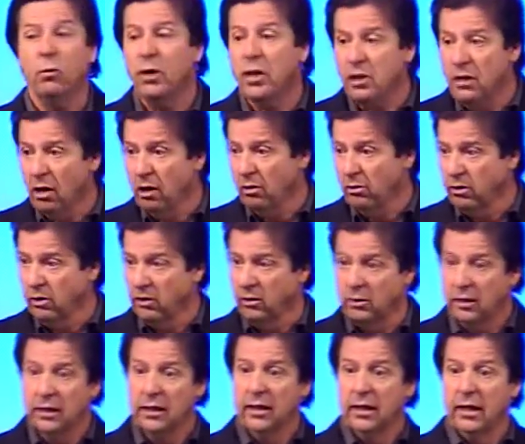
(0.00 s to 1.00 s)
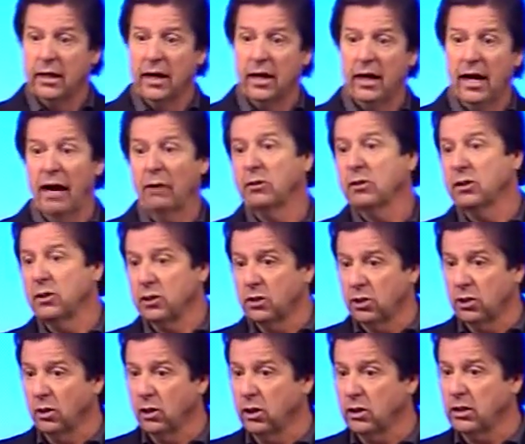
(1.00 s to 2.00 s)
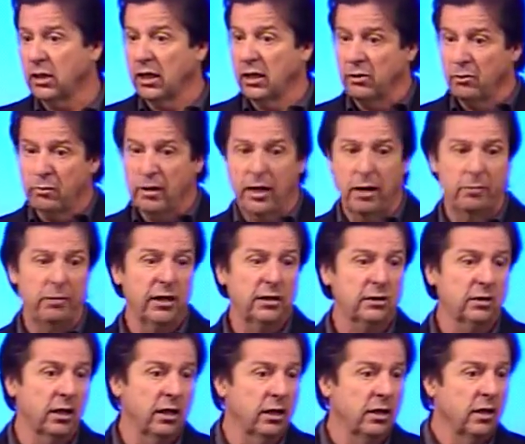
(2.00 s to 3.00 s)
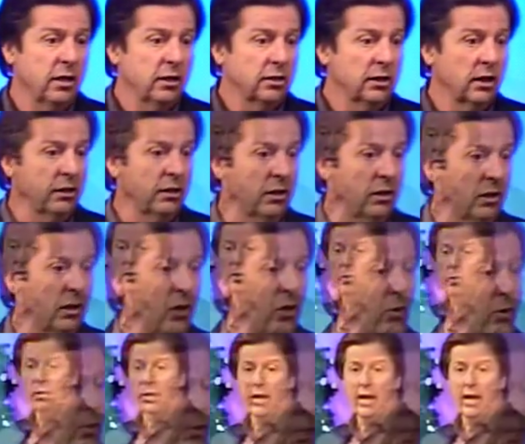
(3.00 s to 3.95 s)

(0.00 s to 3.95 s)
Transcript: we don't do. Uh, I was in a church, uh, you may have missed a uh, Sunday ago, where